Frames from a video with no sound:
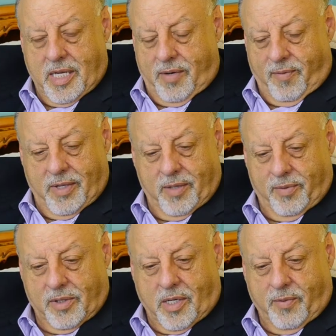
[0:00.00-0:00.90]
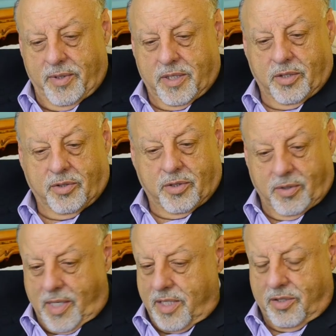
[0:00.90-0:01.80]
he really was always a
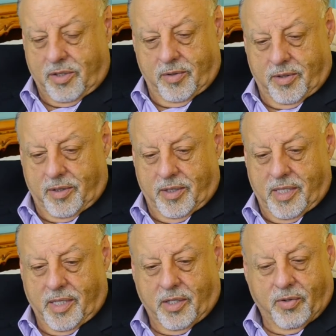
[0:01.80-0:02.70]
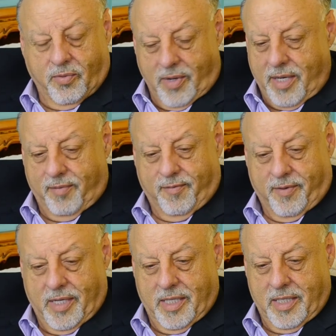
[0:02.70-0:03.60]
straight shooter and a great
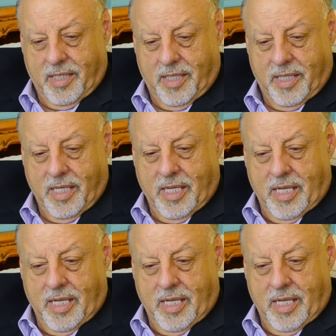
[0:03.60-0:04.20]
friend and